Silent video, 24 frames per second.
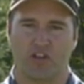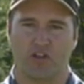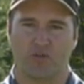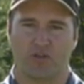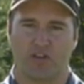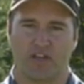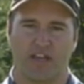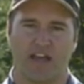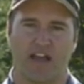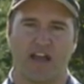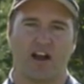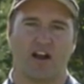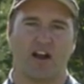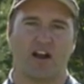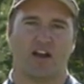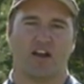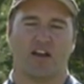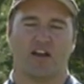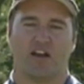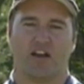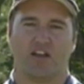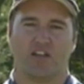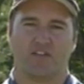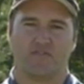You care,
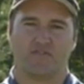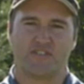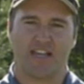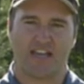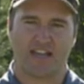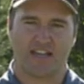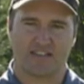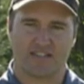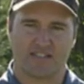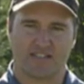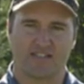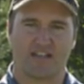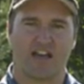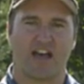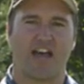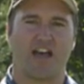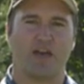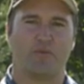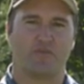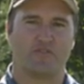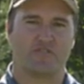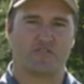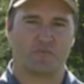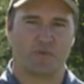you've taken the
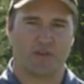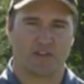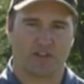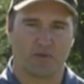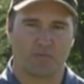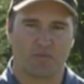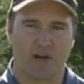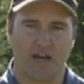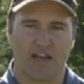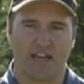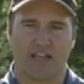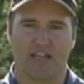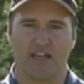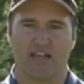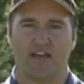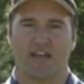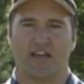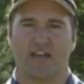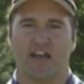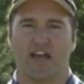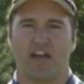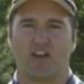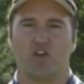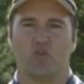time, you've spent the money,
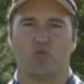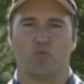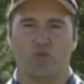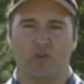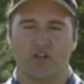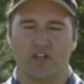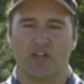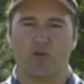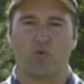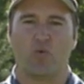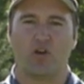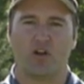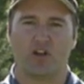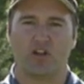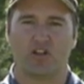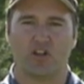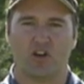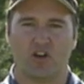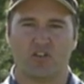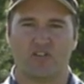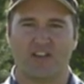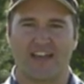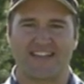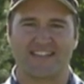and you really want to
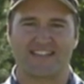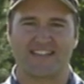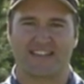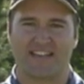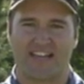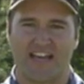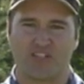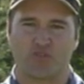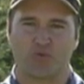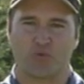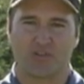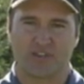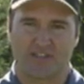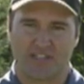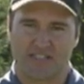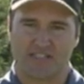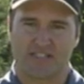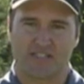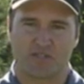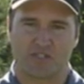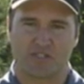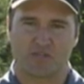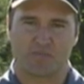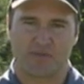learn that, and that's what this
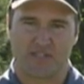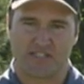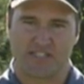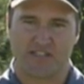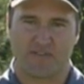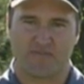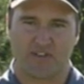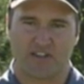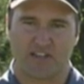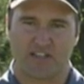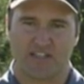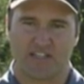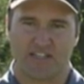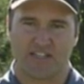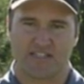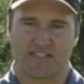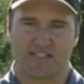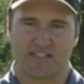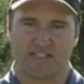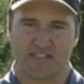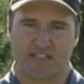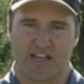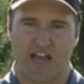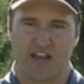specifically is
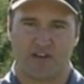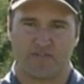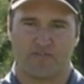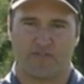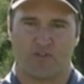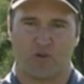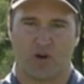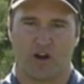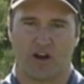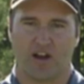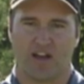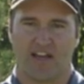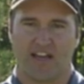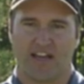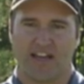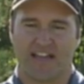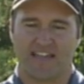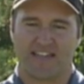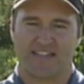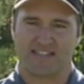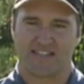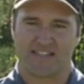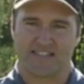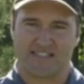designed for. It
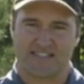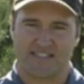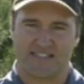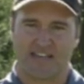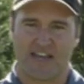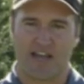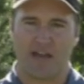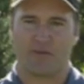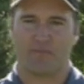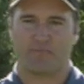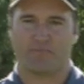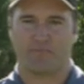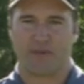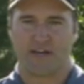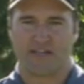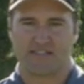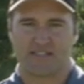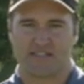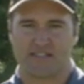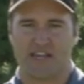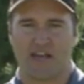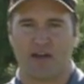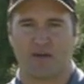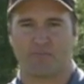is a
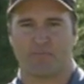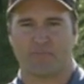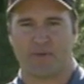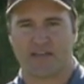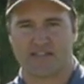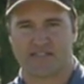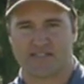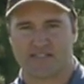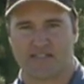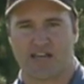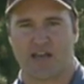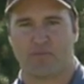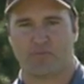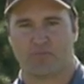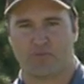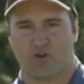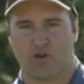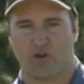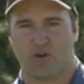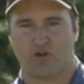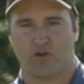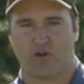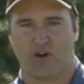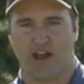step-by-step
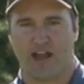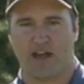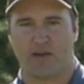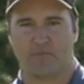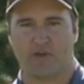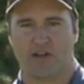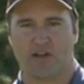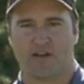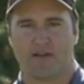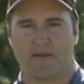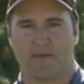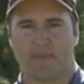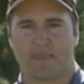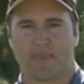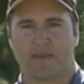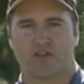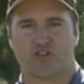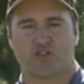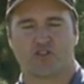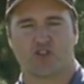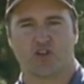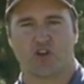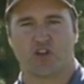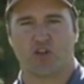program
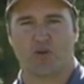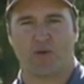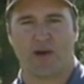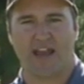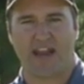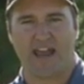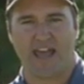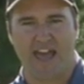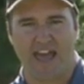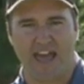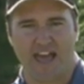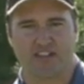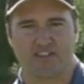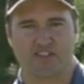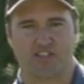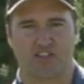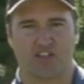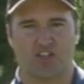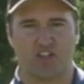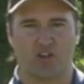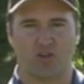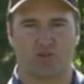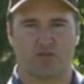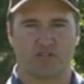to show you how to
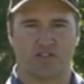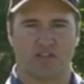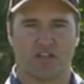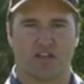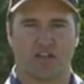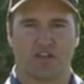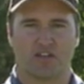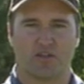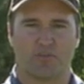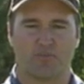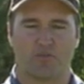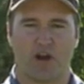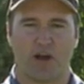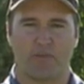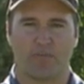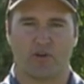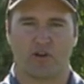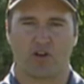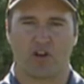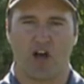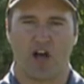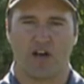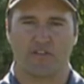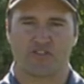execute the proper
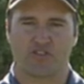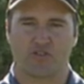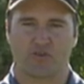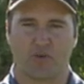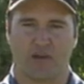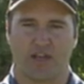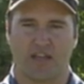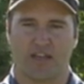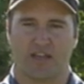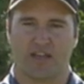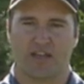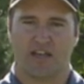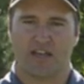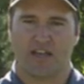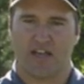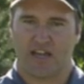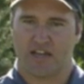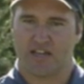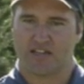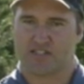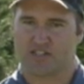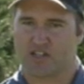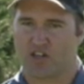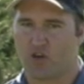golf swing
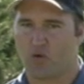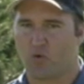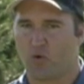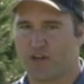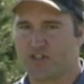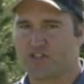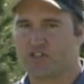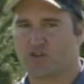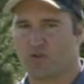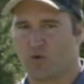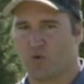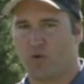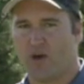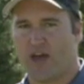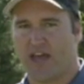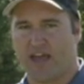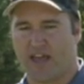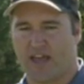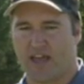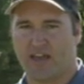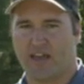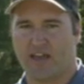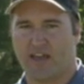in a sequential way.